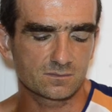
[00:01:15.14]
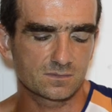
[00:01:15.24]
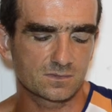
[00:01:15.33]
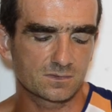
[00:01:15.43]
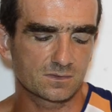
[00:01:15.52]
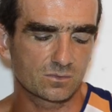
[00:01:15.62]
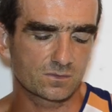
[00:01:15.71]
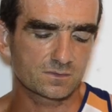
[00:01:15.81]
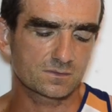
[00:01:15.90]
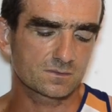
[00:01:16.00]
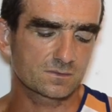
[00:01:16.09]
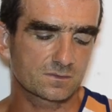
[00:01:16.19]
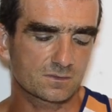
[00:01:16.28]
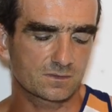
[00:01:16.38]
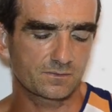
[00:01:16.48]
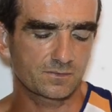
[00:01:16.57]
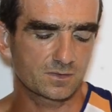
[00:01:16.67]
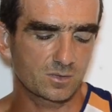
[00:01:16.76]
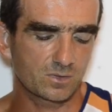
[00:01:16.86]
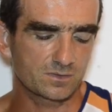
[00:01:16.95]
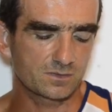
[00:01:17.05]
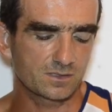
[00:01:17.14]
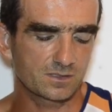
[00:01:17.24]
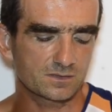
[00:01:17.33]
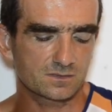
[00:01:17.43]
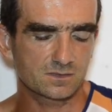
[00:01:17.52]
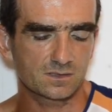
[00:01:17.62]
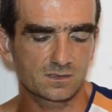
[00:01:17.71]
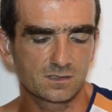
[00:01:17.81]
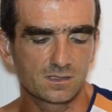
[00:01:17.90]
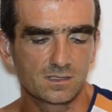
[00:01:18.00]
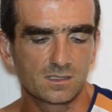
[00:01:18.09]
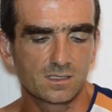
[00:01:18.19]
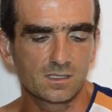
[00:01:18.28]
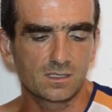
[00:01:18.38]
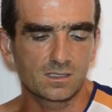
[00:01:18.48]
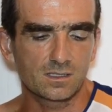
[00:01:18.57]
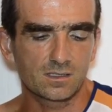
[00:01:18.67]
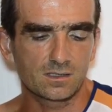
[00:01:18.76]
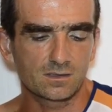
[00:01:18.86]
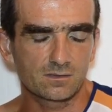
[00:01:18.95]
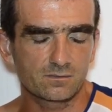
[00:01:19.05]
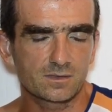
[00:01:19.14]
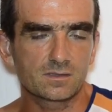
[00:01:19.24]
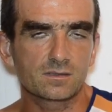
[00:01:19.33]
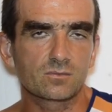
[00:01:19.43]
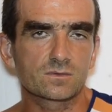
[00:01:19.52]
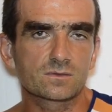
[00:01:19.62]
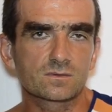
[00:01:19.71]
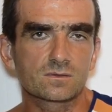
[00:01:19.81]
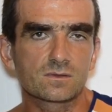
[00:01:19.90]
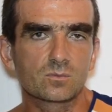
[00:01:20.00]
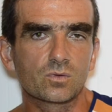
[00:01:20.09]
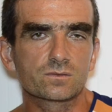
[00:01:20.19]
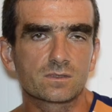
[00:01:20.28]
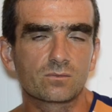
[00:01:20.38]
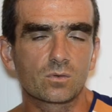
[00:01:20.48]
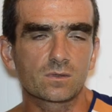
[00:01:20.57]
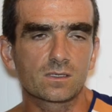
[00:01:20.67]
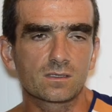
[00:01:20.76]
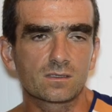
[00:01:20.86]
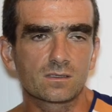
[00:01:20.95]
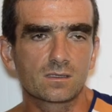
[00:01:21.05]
he looks definitely better than yesterday when he was mostly walking.